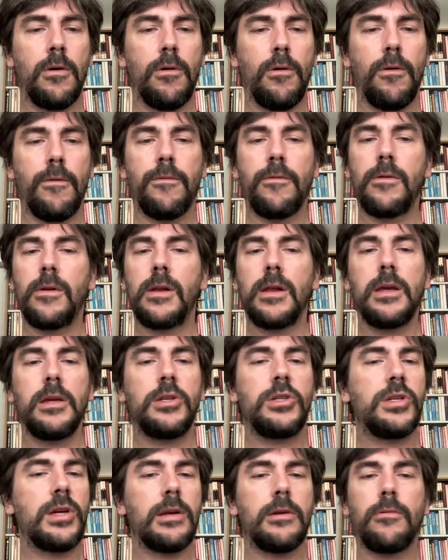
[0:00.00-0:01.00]
overly
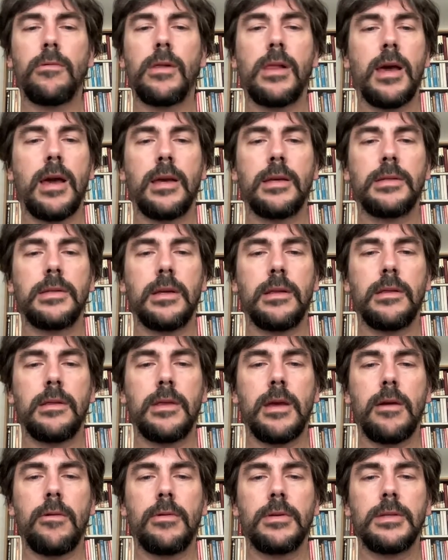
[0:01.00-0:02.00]
generalized, and
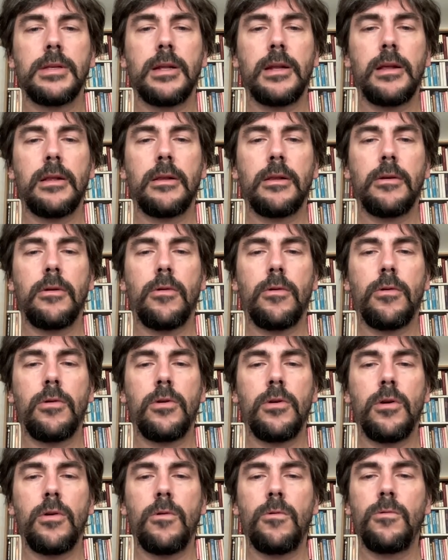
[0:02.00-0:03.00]
there is little or
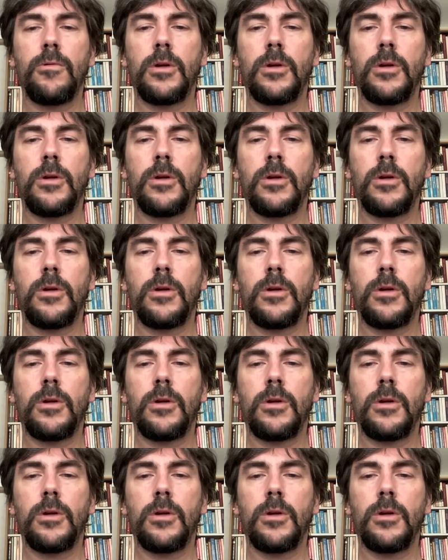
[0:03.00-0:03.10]
no